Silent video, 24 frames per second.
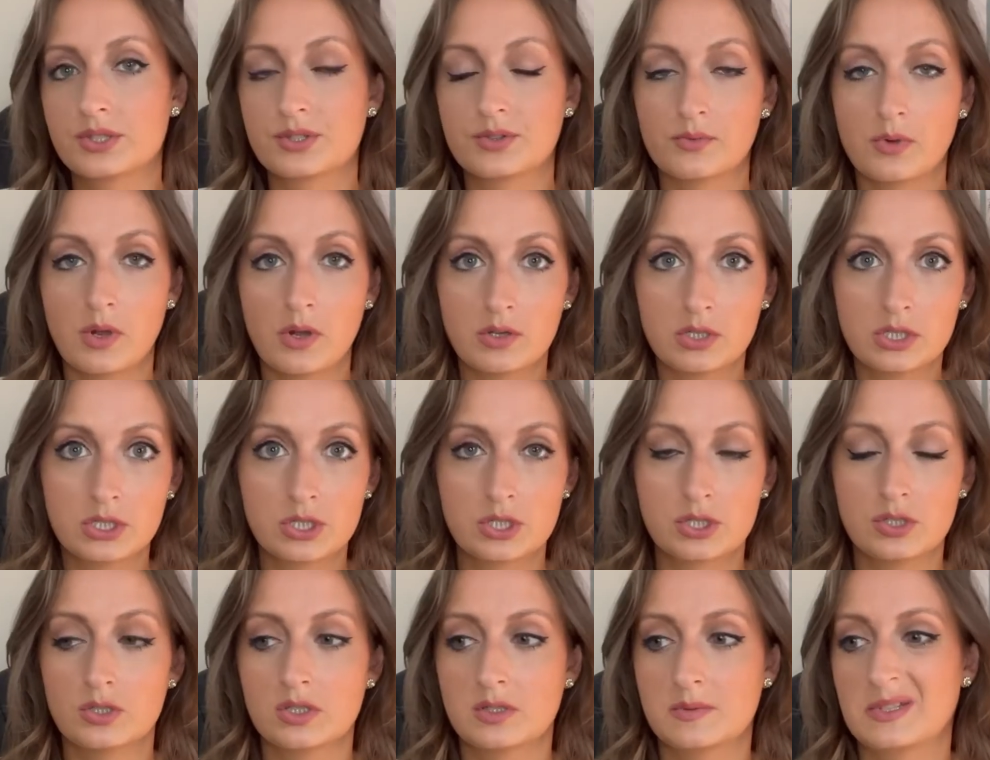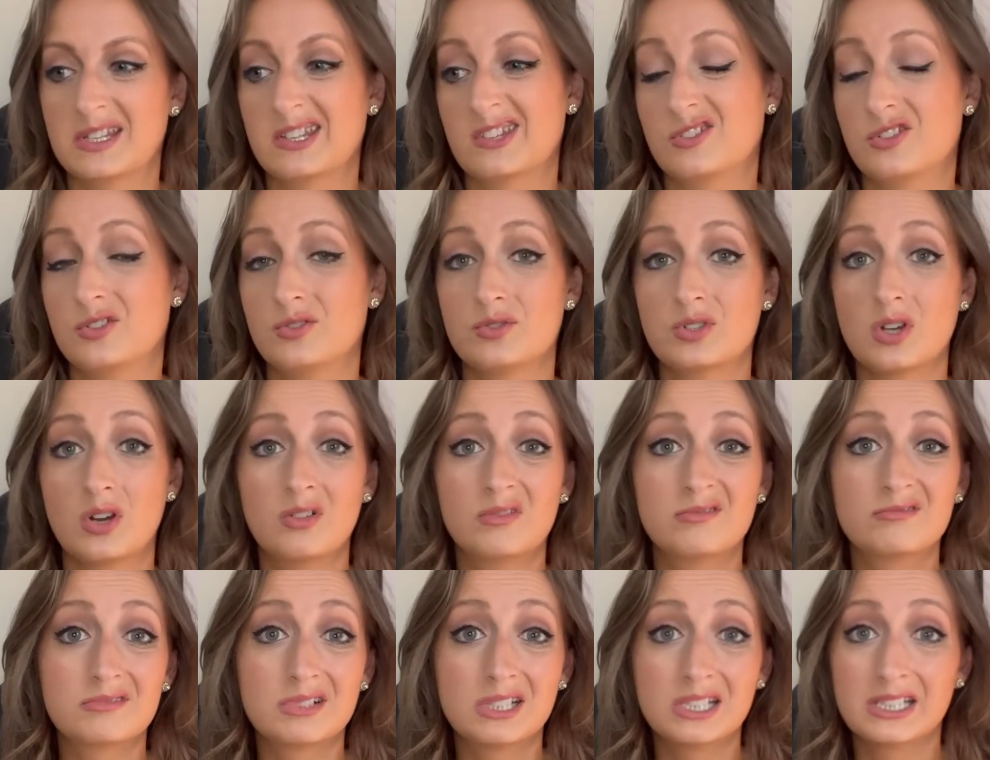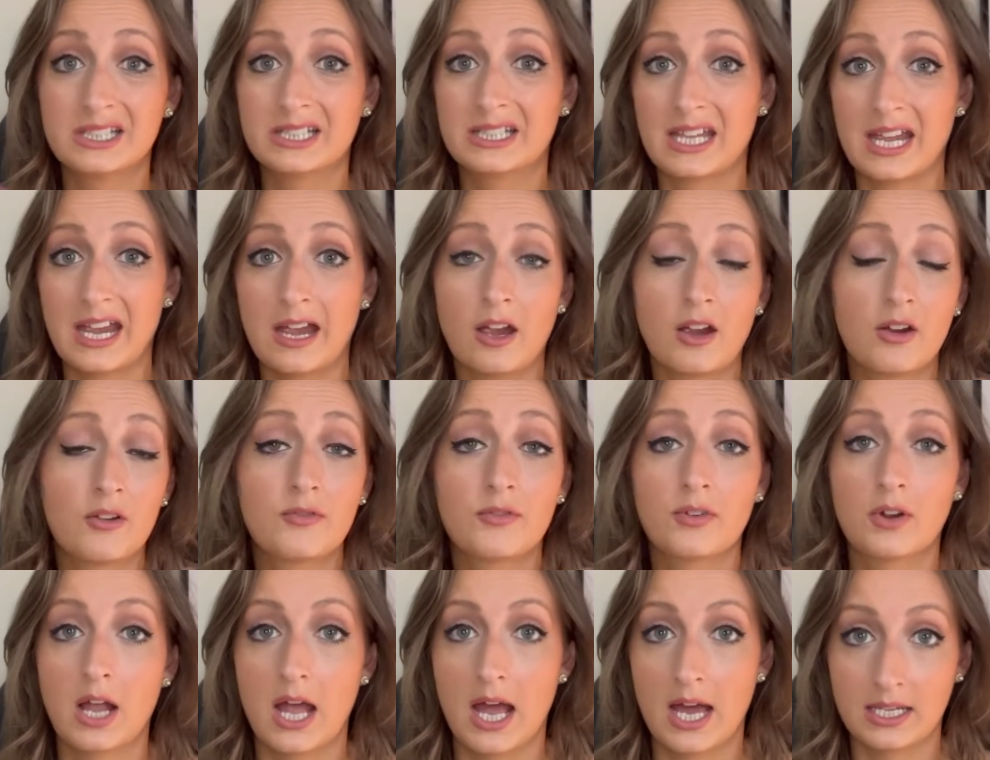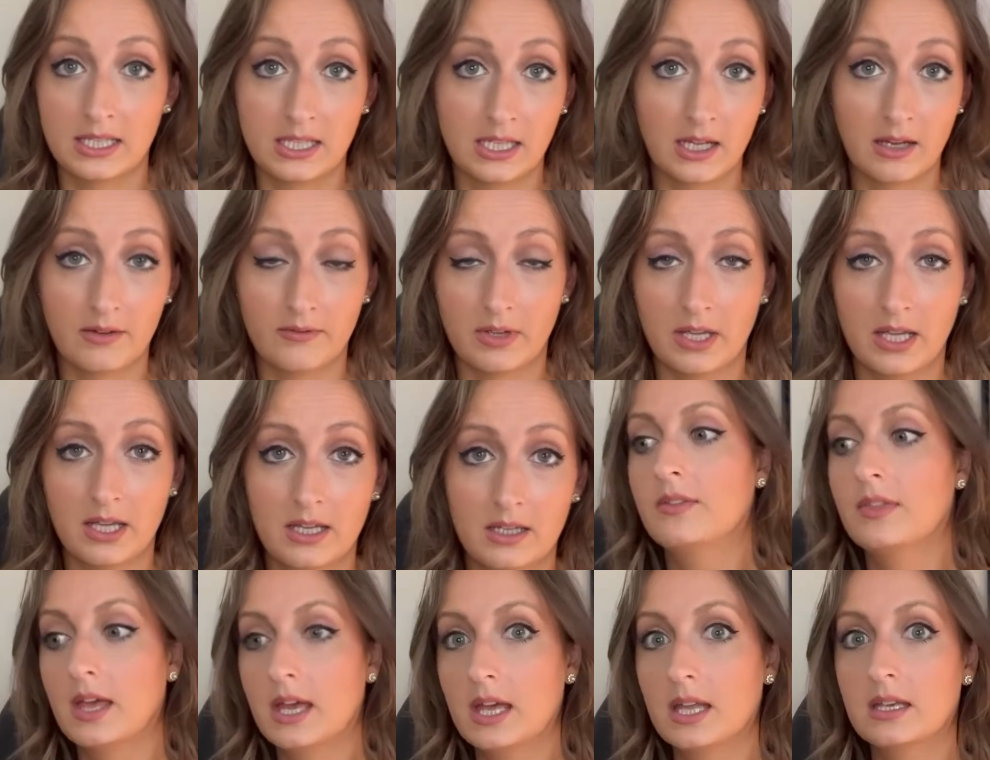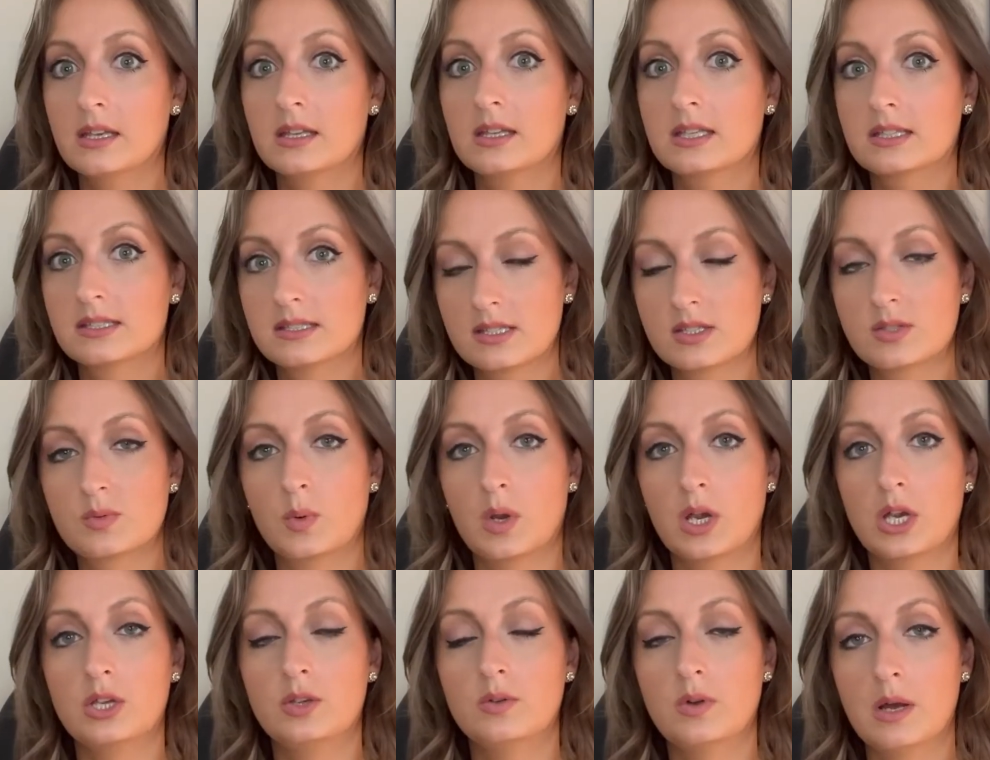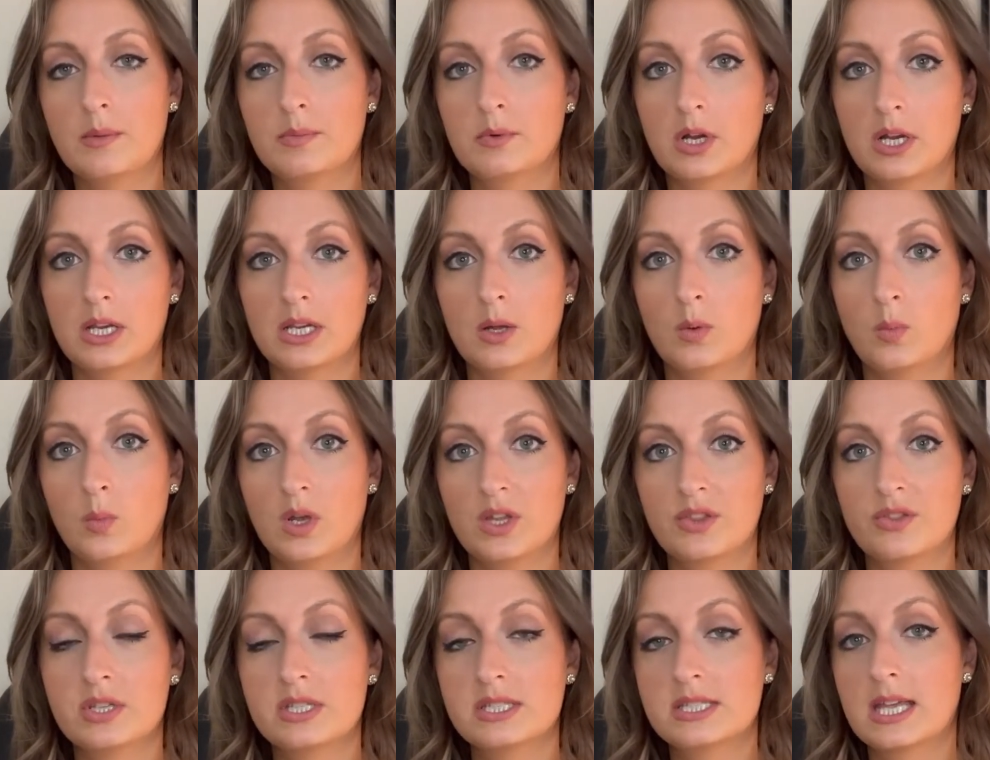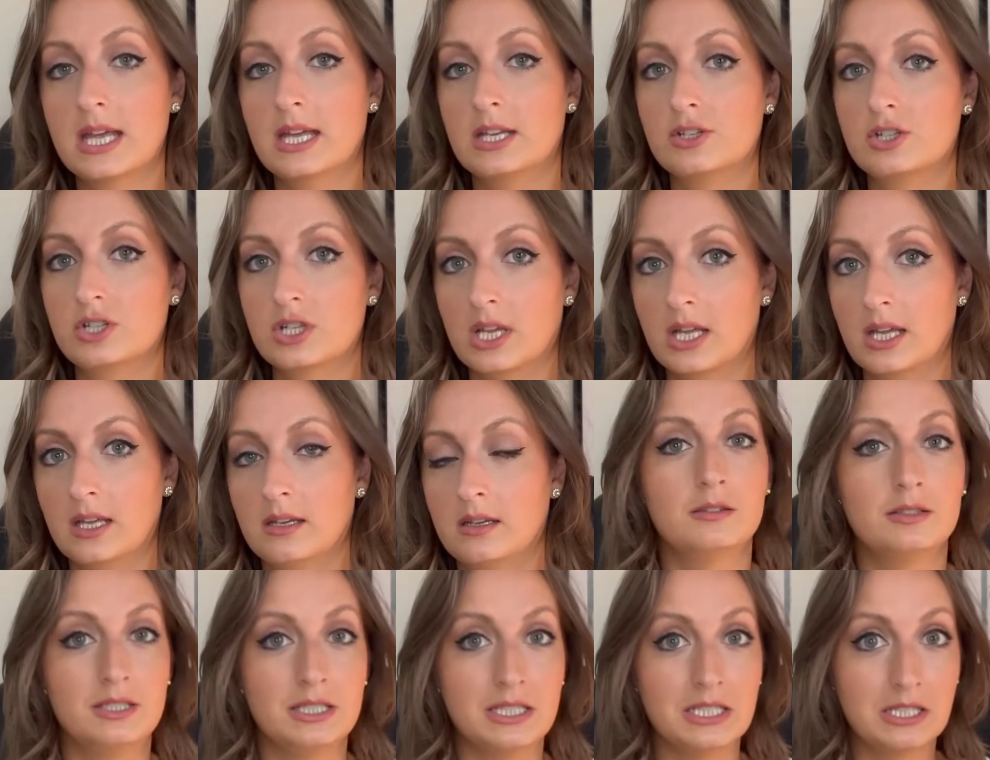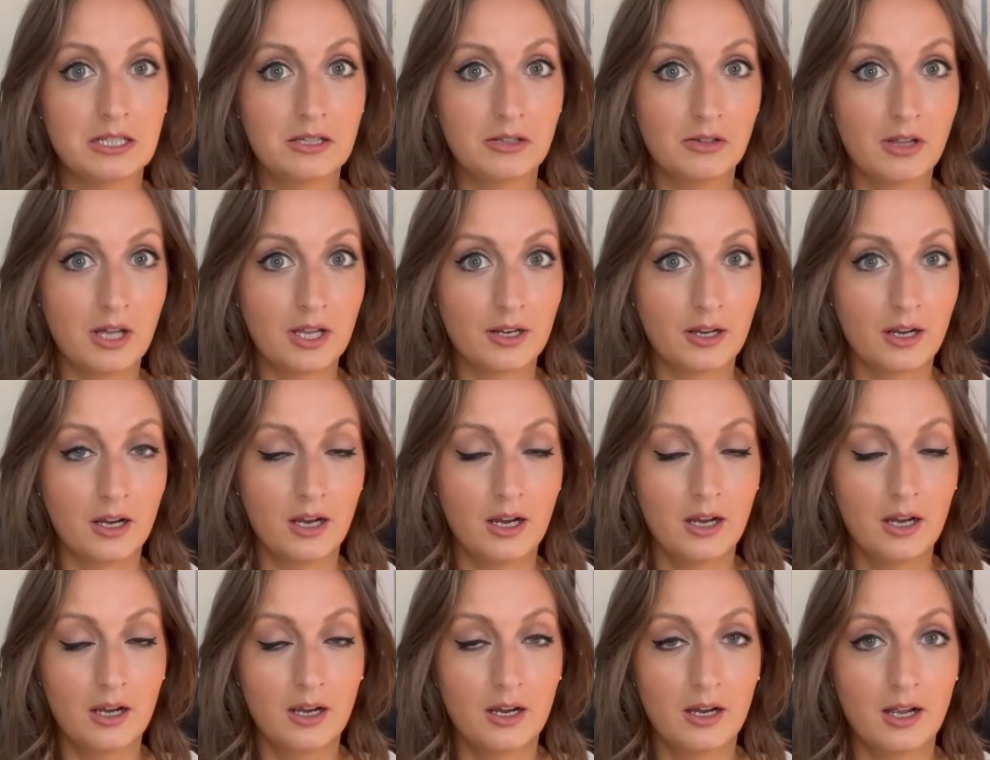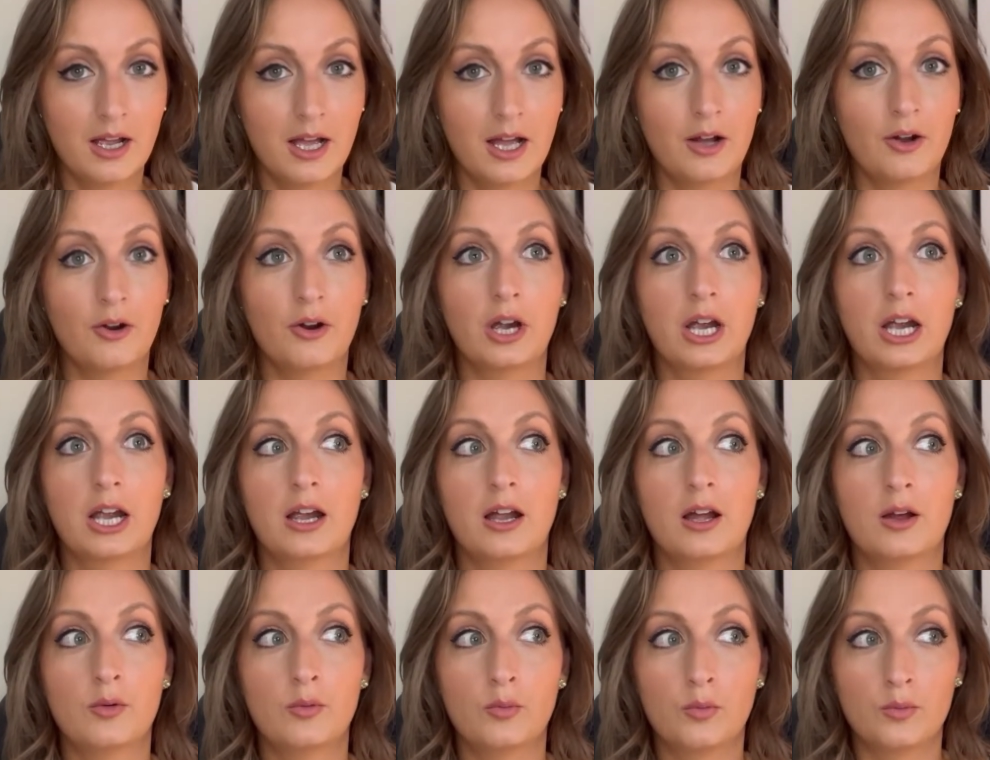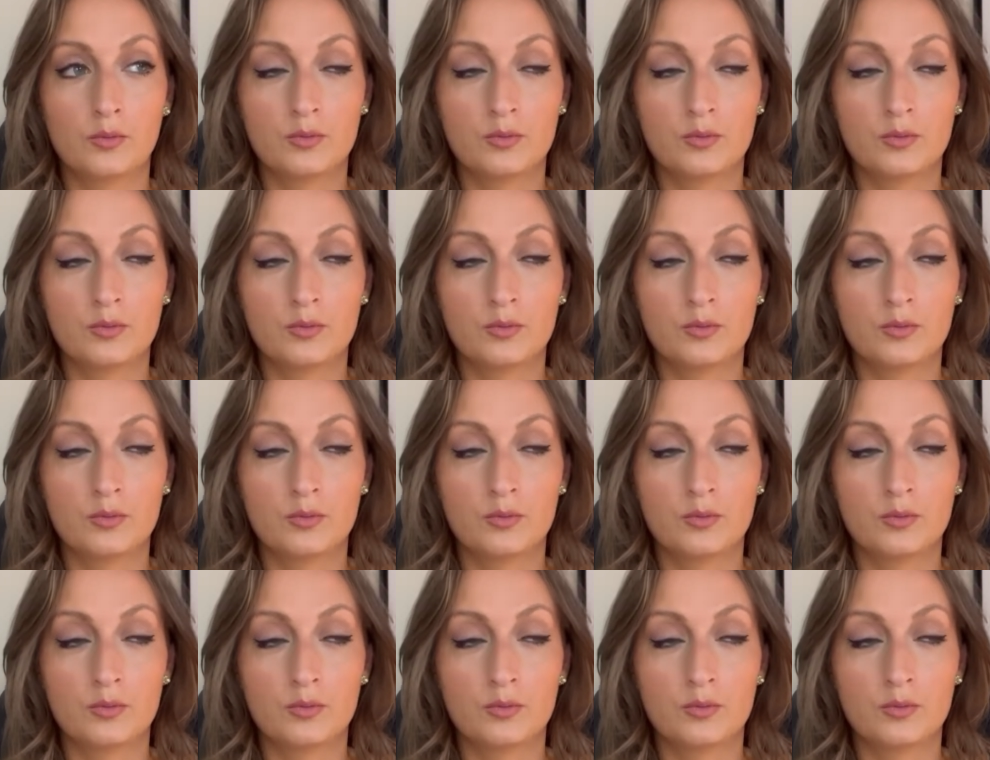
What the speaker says: throwing shoes because you don't really care for any of it, then this is where you upgrade it with intention, declutter or